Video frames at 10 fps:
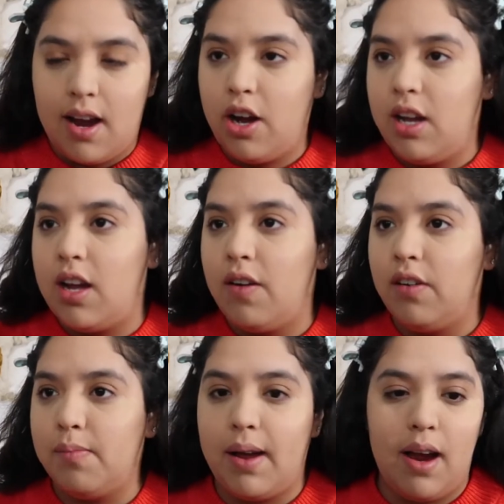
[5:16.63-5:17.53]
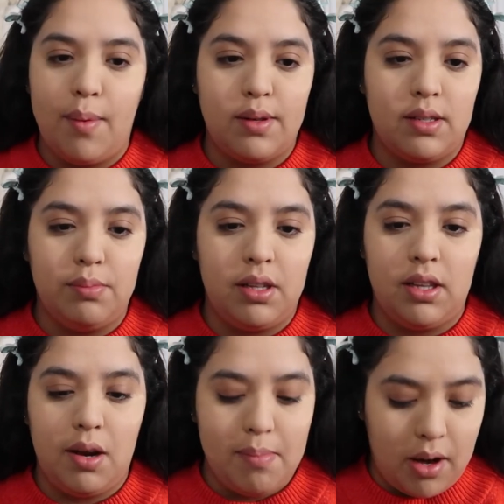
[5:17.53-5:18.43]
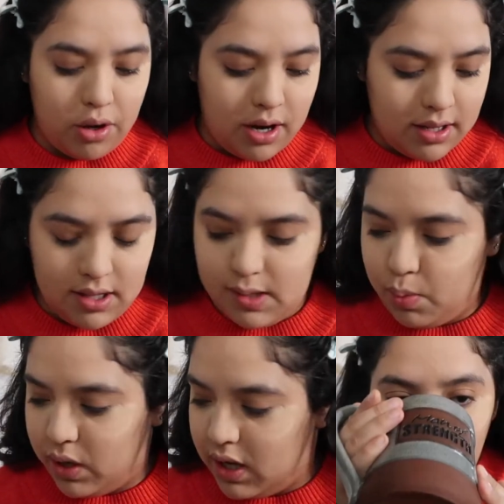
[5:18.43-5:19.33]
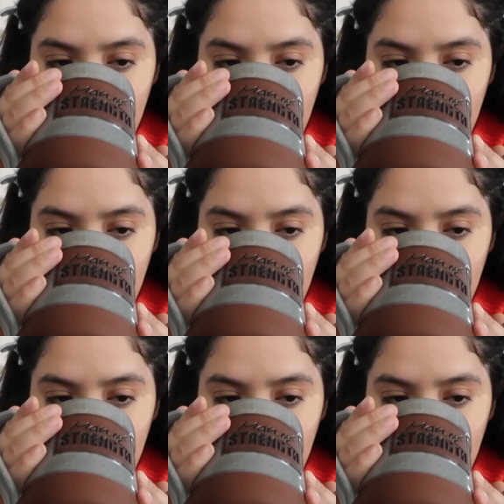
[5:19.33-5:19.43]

I already covered my eyebrows completely in powder at this point.